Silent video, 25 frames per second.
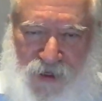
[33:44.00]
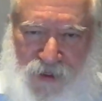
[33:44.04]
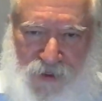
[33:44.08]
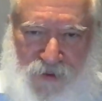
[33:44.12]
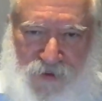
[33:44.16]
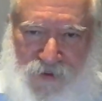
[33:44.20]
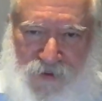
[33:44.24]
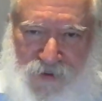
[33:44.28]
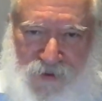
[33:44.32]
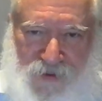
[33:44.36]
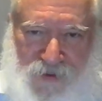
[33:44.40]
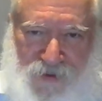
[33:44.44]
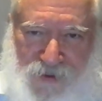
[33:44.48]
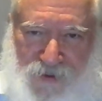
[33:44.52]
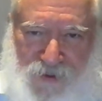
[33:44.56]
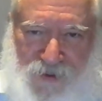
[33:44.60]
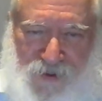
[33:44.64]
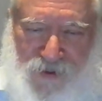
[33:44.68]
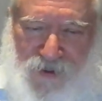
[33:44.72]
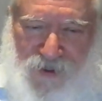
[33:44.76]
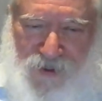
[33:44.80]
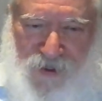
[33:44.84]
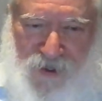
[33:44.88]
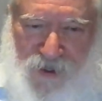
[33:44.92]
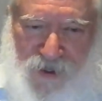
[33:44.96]
It,
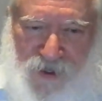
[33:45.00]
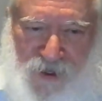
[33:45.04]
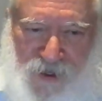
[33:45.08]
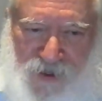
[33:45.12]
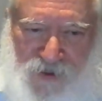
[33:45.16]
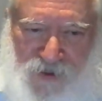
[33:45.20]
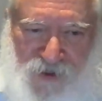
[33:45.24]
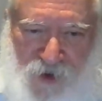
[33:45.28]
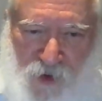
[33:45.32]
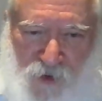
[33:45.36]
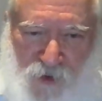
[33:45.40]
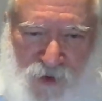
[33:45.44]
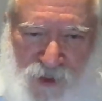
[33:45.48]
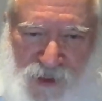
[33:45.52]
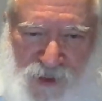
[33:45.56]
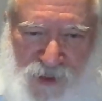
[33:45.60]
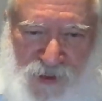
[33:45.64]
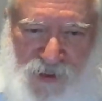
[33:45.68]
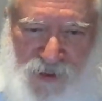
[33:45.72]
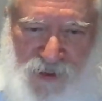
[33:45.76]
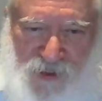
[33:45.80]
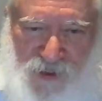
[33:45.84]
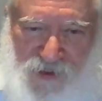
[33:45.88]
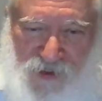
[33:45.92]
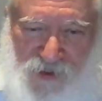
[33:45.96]
it's
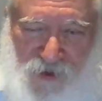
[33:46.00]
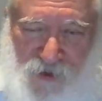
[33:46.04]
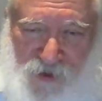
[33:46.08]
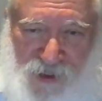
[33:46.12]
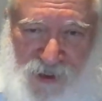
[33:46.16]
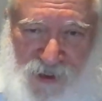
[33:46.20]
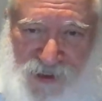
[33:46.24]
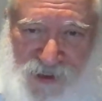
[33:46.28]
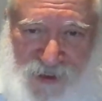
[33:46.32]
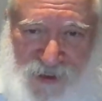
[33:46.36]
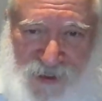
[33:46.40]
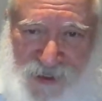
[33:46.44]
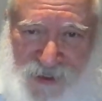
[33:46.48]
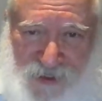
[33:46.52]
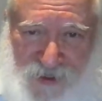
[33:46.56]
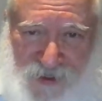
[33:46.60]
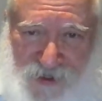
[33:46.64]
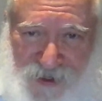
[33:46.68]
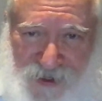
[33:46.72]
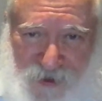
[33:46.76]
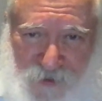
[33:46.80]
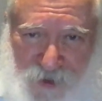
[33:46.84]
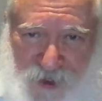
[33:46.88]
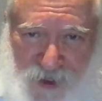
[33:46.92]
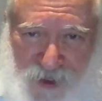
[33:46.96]
only it's only
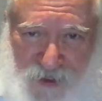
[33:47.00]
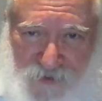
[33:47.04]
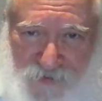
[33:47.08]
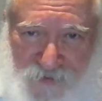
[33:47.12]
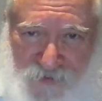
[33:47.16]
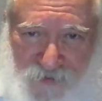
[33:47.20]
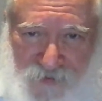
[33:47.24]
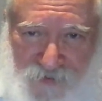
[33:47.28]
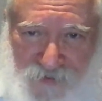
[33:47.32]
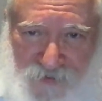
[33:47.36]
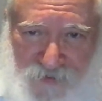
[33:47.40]
skin deep.